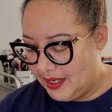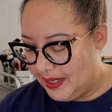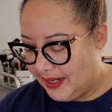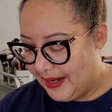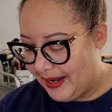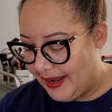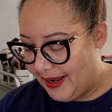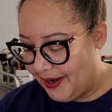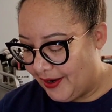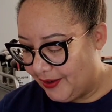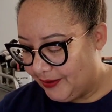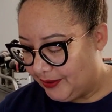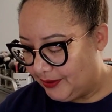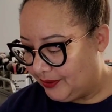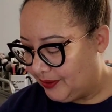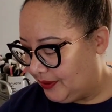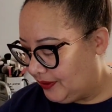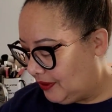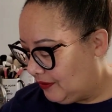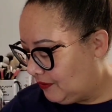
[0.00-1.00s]
Now,
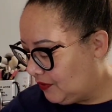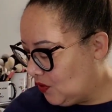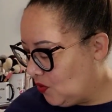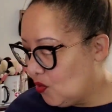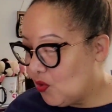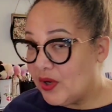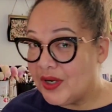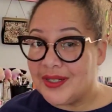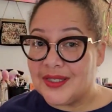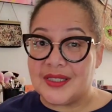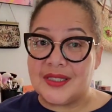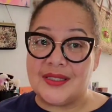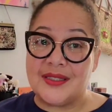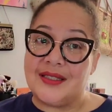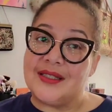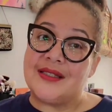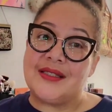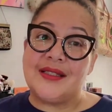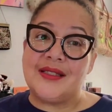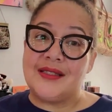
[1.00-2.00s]
of course,
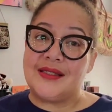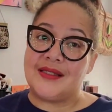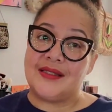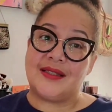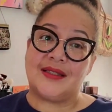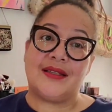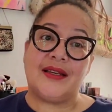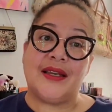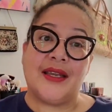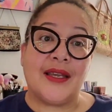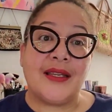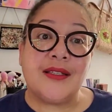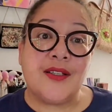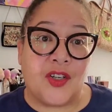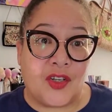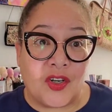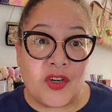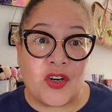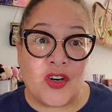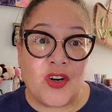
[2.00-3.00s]
this is the it
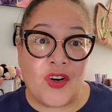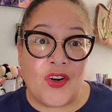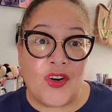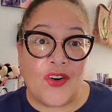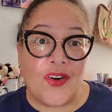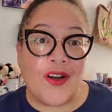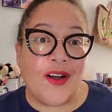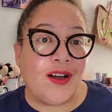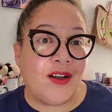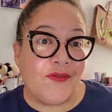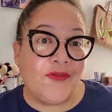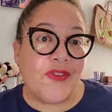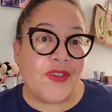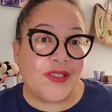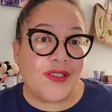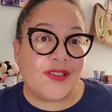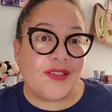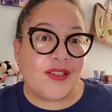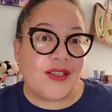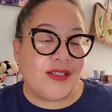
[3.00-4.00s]
girl of
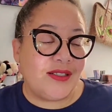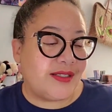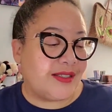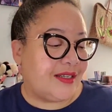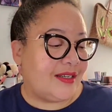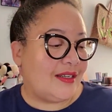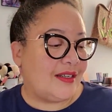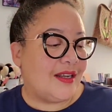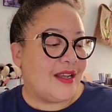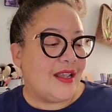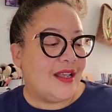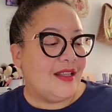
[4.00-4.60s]
this season.